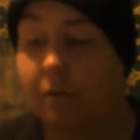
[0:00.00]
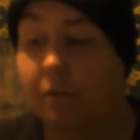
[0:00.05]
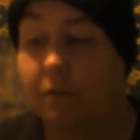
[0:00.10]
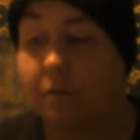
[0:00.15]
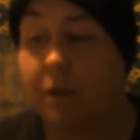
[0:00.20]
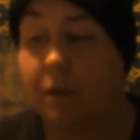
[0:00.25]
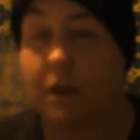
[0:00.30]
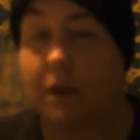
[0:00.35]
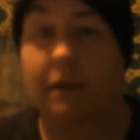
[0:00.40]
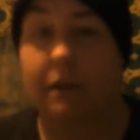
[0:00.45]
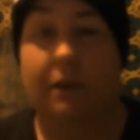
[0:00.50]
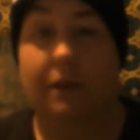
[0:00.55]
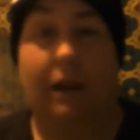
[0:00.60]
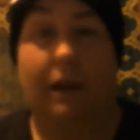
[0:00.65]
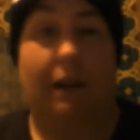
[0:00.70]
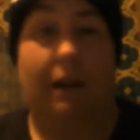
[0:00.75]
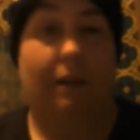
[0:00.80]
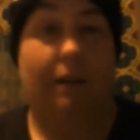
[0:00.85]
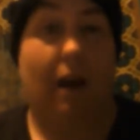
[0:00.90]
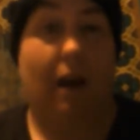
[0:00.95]
But
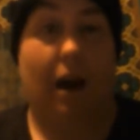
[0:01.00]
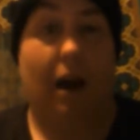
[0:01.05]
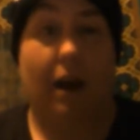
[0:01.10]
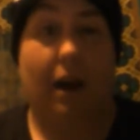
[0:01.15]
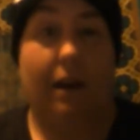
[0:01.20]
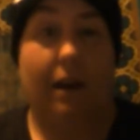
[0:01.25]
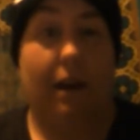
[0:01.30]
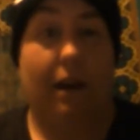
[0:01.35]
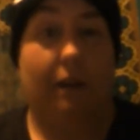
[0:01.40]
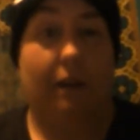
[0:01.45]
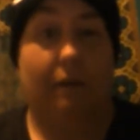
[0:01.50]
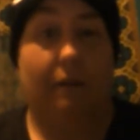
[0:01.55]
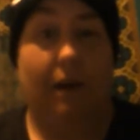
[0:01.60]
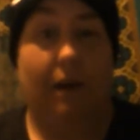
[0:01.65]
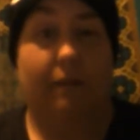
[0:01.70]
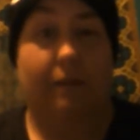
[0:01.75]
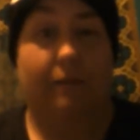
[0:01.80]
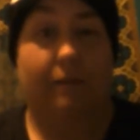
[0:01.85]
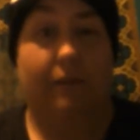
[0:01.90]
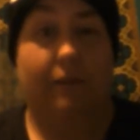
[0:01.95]
yeah, I have
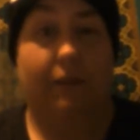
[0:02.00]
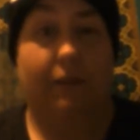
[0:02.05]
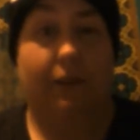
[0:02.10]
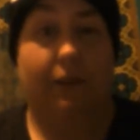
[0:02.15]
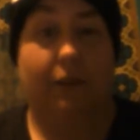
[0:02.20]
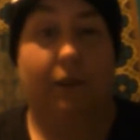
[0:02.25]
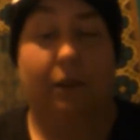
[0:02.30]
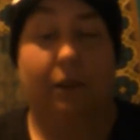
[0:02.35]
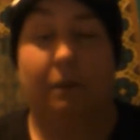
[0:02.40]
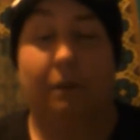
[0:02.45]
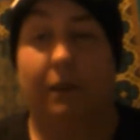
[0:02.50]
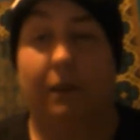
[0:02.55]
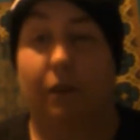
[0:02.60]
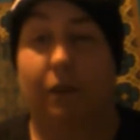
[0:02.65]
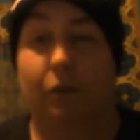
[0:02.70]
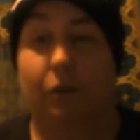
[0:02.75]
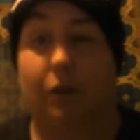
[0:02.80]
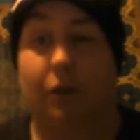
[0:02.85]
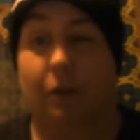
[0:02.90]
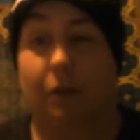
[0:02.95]
I've still been
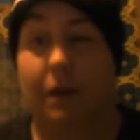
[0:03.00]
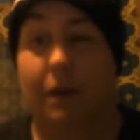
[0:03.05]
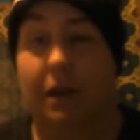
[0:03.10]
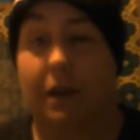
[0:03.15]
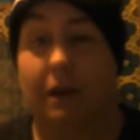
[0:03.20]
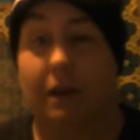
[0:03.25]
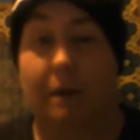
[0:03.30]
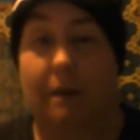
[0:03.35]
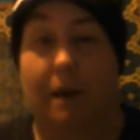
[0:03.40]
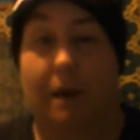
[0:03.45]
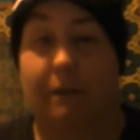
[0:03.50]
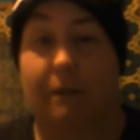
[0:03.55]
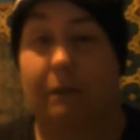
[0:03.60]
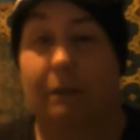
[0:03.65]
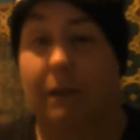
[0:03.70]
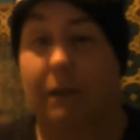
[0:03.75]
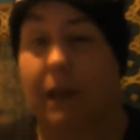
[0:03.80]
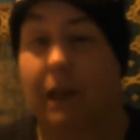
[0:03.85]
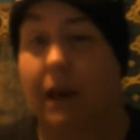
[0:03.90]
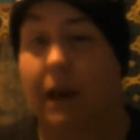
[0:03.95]
losing weight and I'm happy
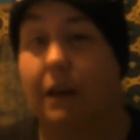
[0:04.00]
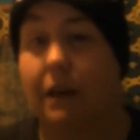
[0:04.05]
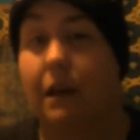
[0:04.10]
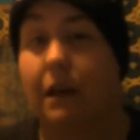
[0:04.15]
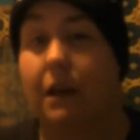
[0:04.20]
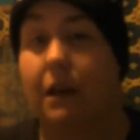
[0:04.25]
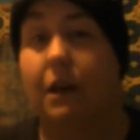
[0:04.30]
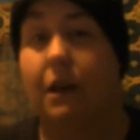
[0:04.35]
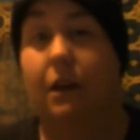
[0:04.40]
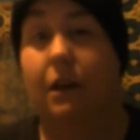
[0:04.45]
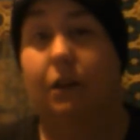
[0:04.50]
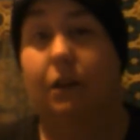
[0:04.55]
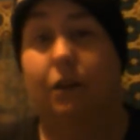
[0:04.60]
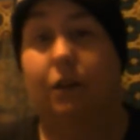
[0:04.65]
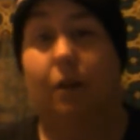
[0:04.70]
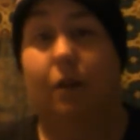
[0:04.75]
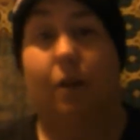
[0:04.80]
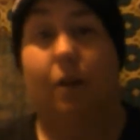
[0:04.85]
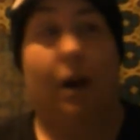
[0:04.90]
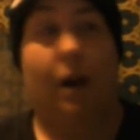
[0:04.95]
with that.
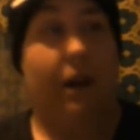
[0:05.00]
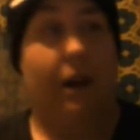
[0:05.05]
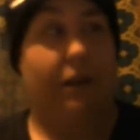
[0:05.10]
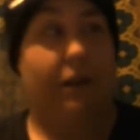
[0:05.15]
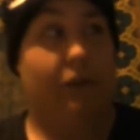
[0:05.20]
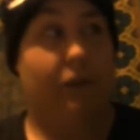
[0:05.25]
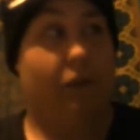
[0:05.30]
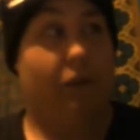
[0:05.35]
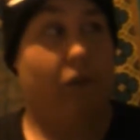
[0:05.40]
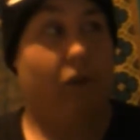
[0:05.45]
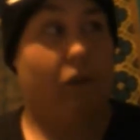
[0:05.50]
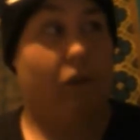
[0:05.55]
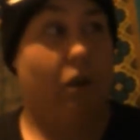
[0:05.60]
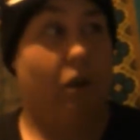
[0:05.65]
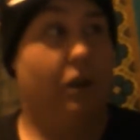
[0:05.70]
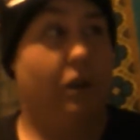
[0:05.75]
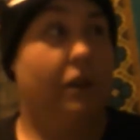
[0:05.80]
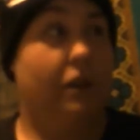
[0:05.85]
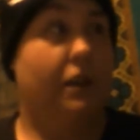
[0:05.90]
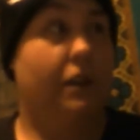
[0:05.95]
So I
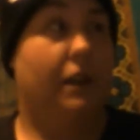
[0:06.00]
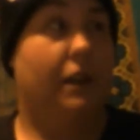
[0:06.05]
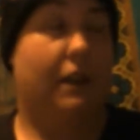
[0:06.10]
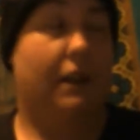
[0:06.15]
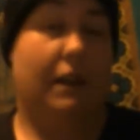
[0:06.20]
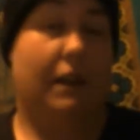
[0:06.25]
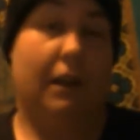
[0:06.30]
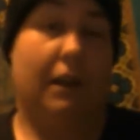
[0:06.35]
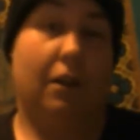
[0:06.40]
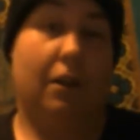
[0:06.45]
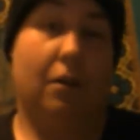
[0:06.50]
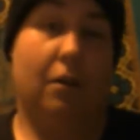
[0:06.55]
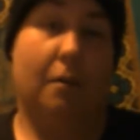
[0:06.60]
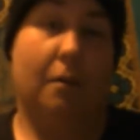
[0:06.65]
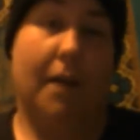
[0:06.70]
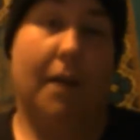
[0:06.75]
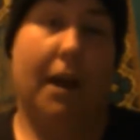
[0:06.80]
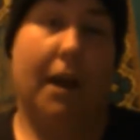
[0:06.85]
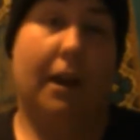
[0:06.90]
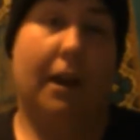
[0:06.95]
started keto
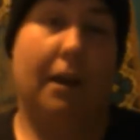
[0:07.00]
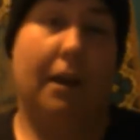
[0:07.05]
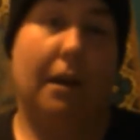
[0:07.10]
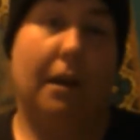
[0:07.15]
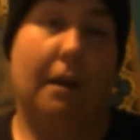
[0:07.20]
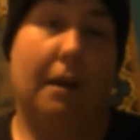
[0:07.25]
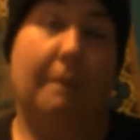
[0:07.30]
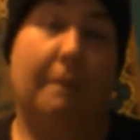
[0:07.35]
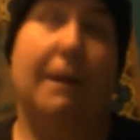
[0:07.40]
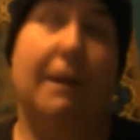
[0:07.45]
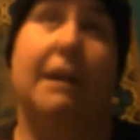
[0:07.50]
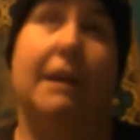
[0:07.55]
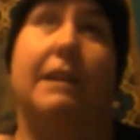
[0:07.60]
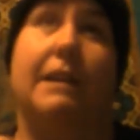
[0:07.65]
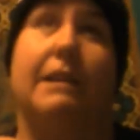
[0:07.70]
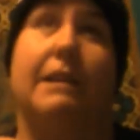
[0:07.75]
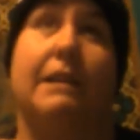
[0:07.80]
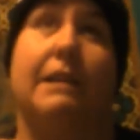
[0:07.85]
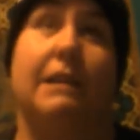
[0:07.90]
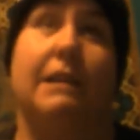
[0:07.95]
back up
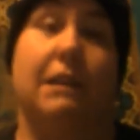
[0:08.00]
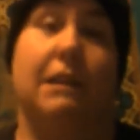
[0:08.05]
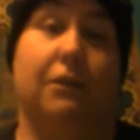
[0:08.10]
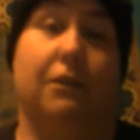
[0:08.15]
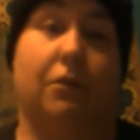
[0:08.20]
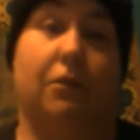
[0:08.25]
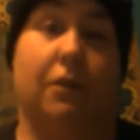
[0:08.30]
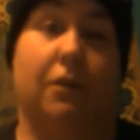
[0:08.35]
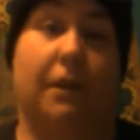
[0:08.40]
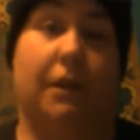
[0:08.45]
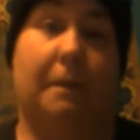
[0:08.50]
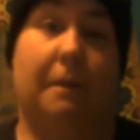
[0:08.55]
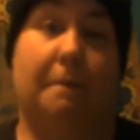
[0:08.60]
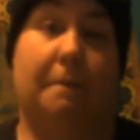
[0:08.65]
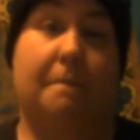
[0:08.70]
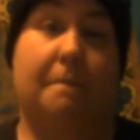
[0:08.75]
yesterday